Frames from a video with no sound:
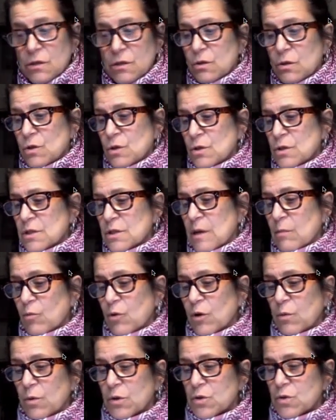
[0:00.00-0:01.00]
You used
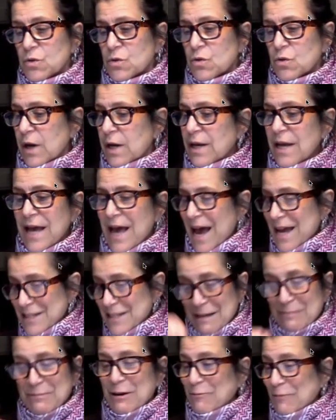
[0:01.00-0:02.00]
summary, which was great. I just
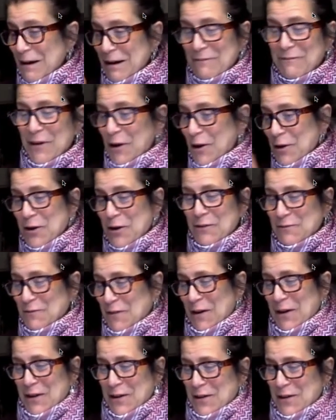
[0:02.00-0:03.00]
kept on writing, very good,
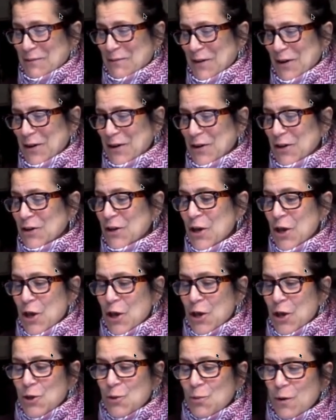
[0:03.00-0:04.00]
very good, very good.
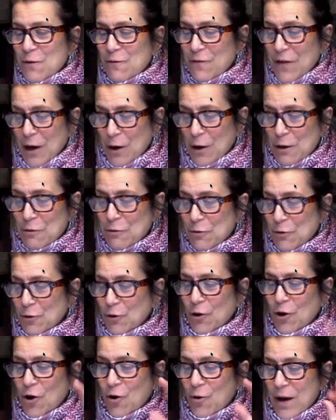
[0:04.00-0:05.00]
You were very
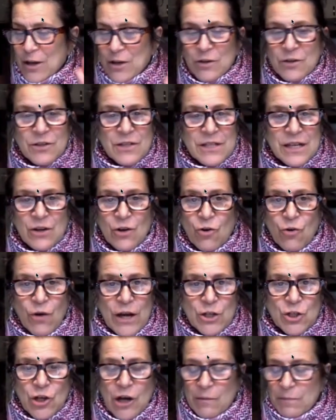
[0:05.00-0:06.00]
thorough, and you did a
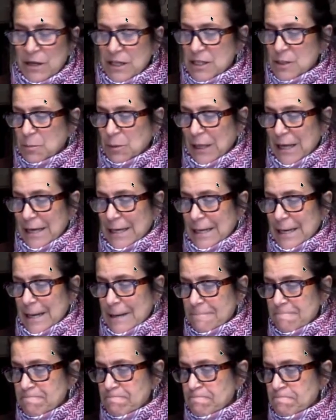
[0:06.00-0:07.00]
great job
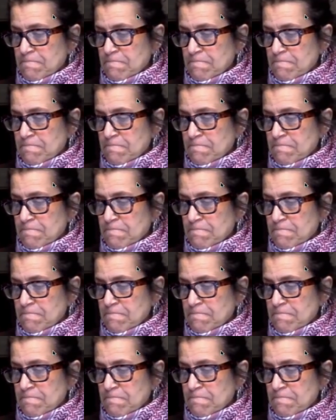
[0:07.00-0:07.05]
explaining.